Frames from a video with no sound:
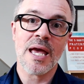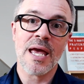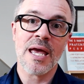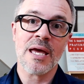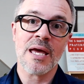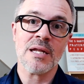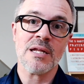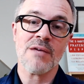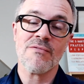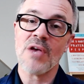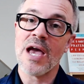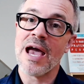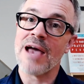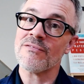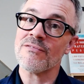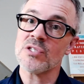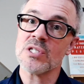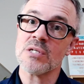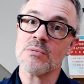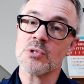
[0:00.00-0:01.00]
and if you
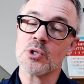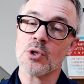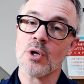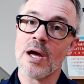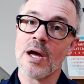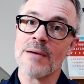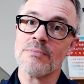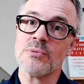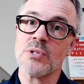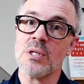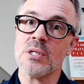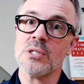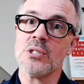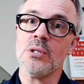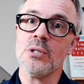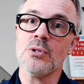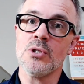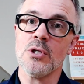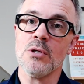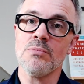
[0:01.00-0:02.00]
haven't subscribed to this
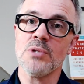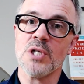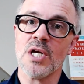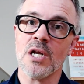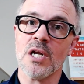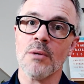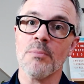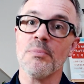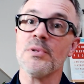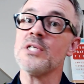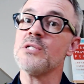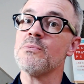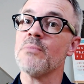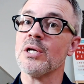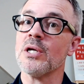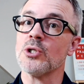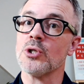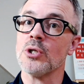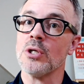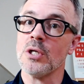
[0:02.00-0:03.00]
YouTube channel, please
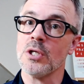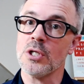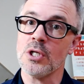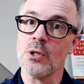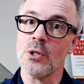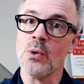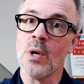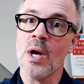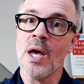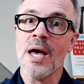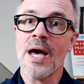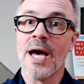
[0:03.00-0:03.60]
make sure you do.